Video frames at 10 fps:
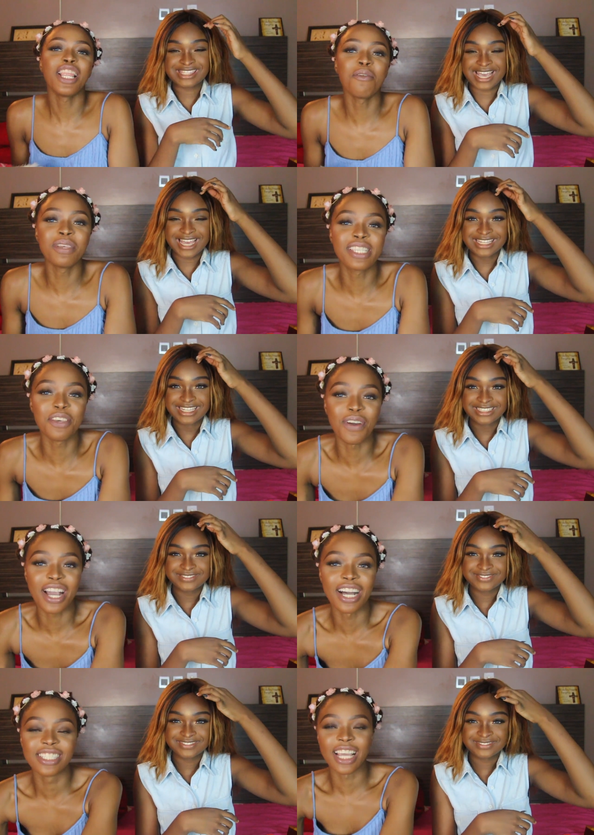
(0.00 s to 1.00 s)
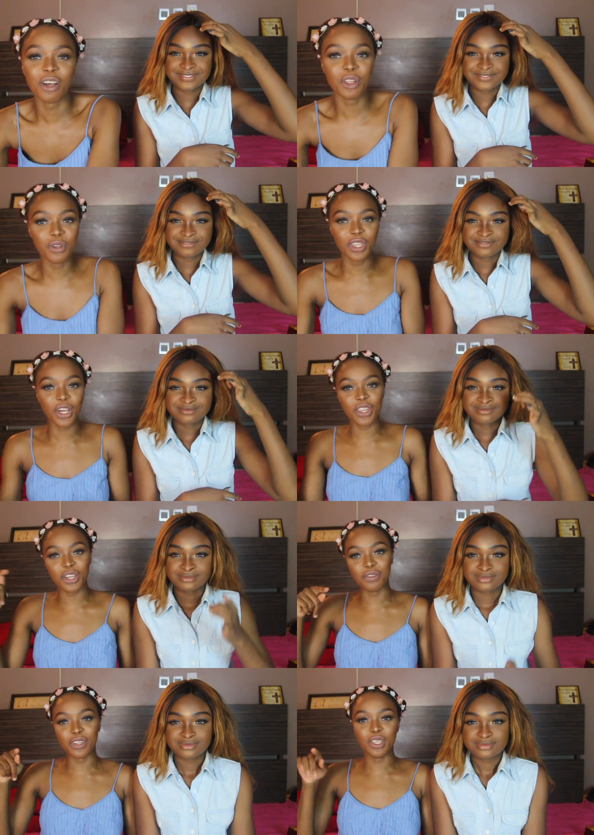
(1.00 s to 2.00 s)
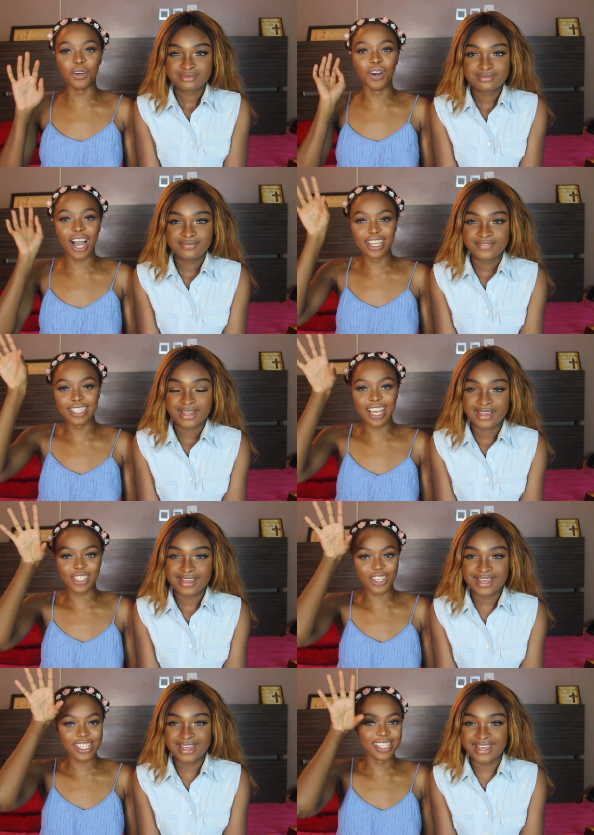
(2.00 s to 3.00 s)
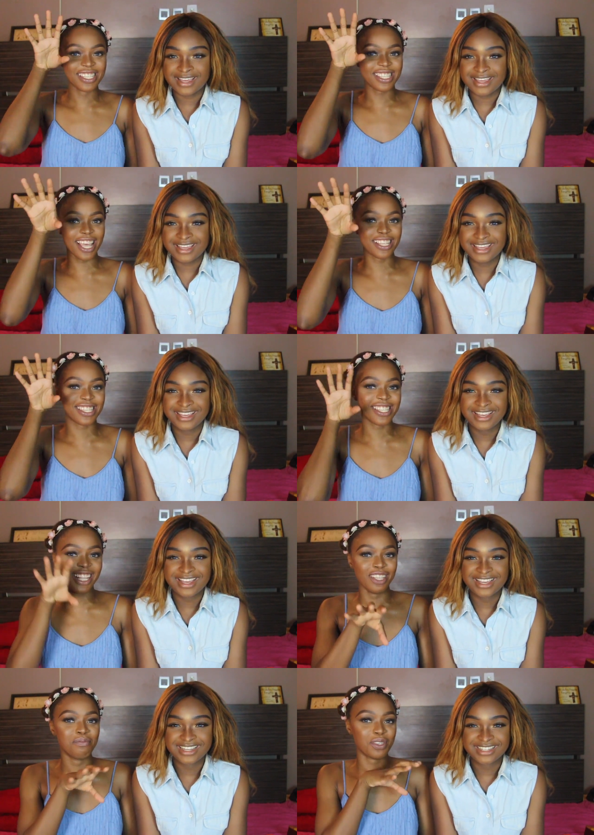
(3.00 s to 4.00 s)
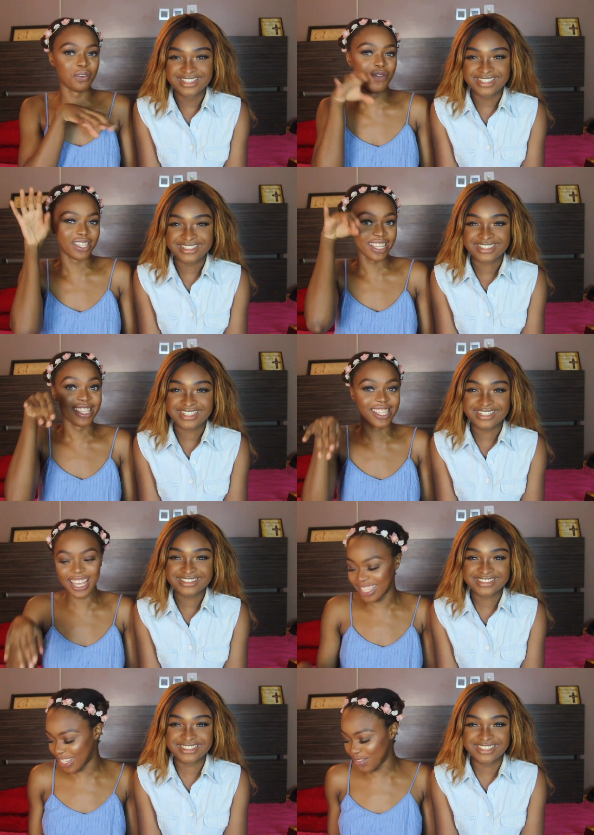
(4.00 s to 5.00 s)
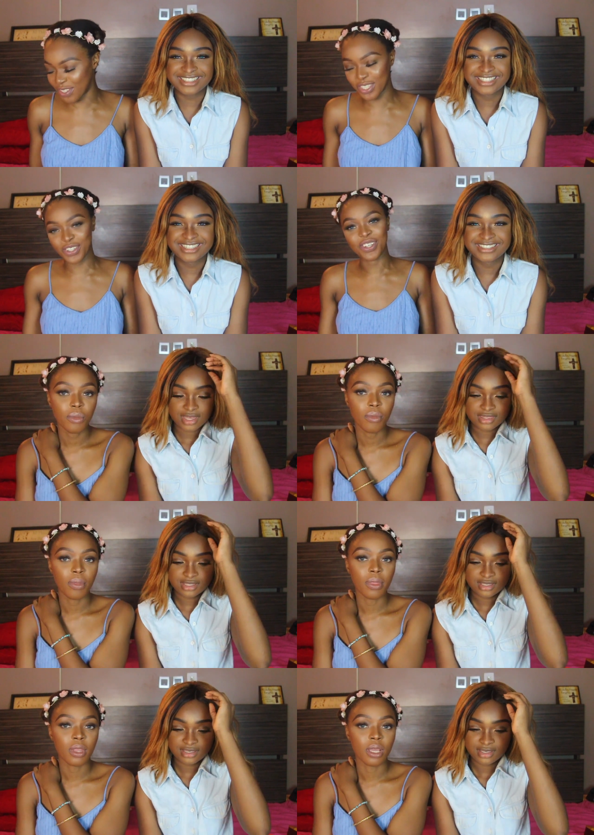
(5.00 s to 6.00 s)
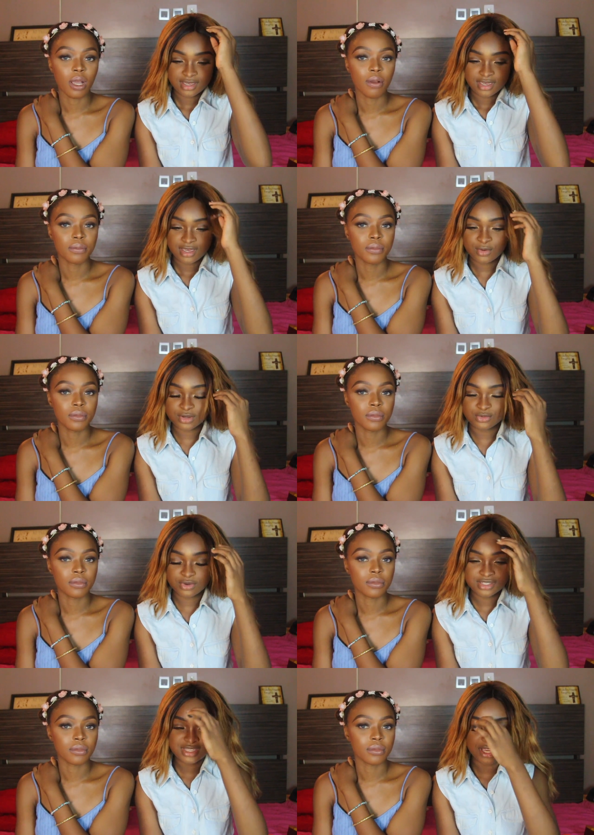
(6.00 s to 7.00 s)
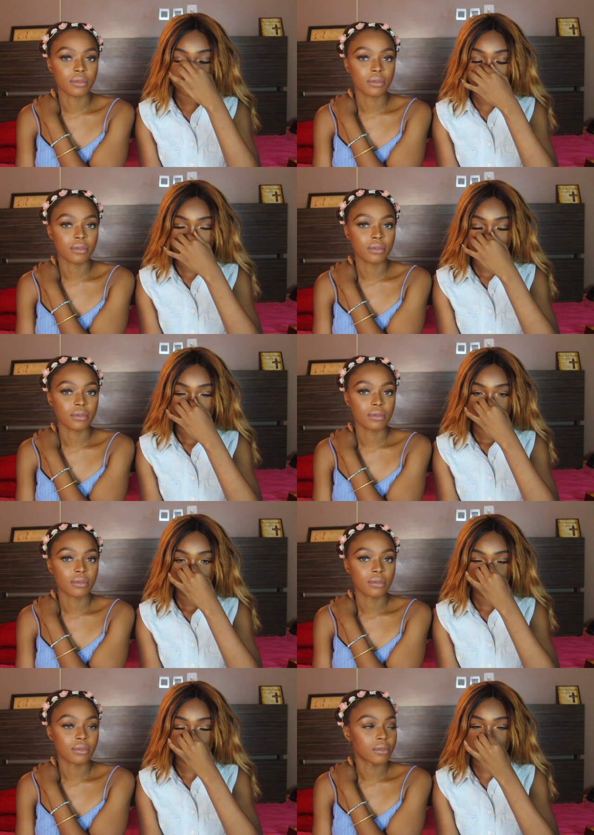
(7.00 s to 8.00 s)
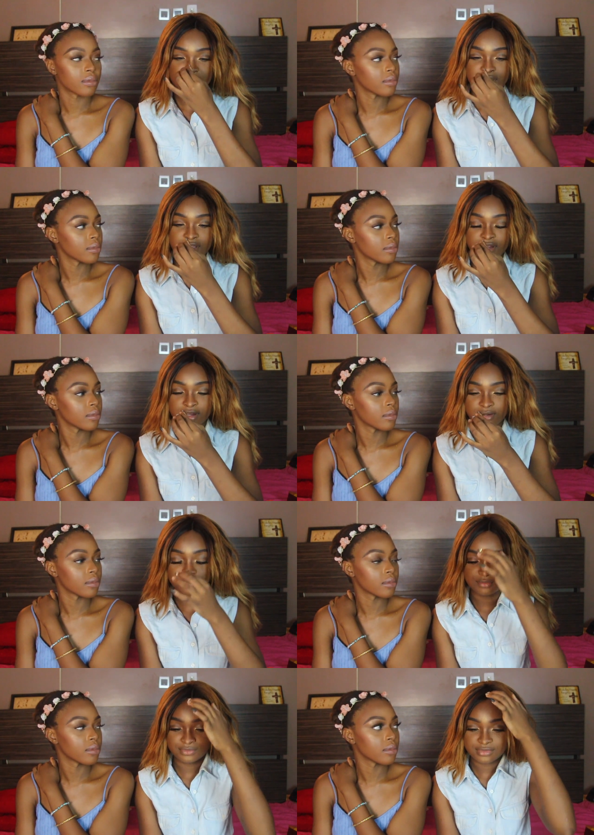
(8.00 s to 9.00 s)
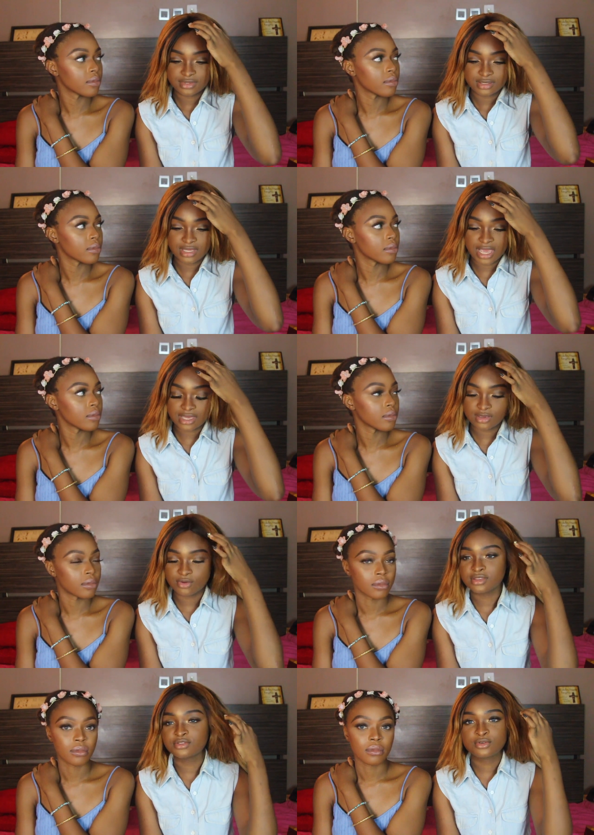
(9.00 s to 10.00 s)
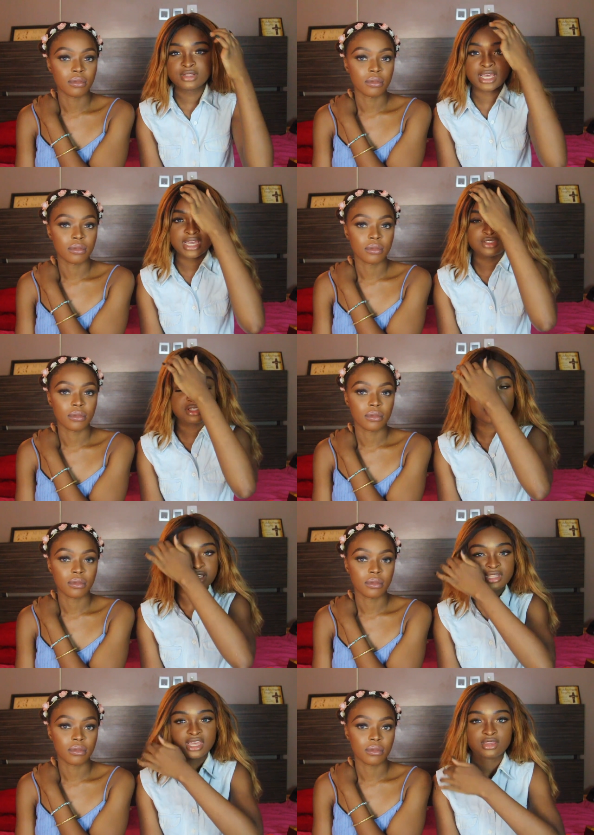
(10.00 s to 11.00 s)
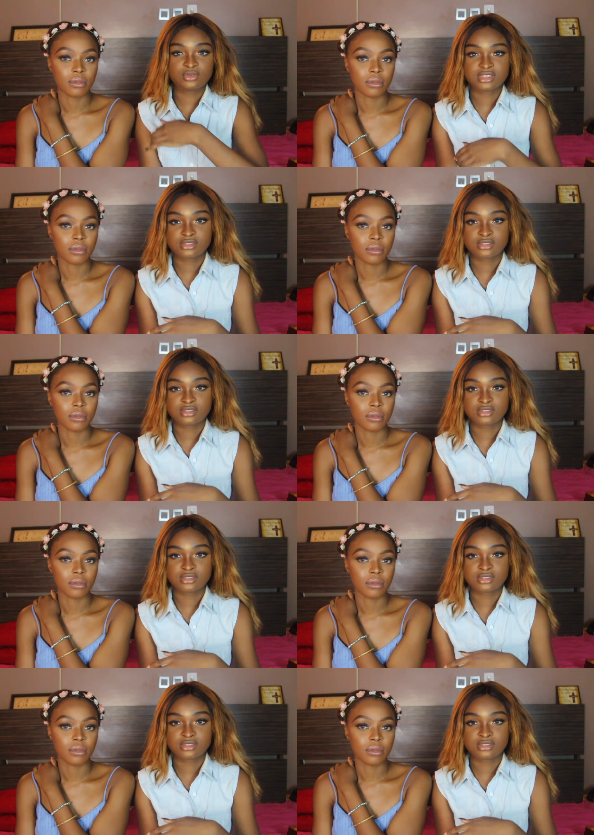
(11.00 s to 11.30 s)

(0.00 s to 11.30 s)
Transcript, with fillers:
Speaker 1: Let me see if I can download the other video and like just insert clips of it inside this video. I
Speaker 2: think it was one time when, like you know, like I just said, like it was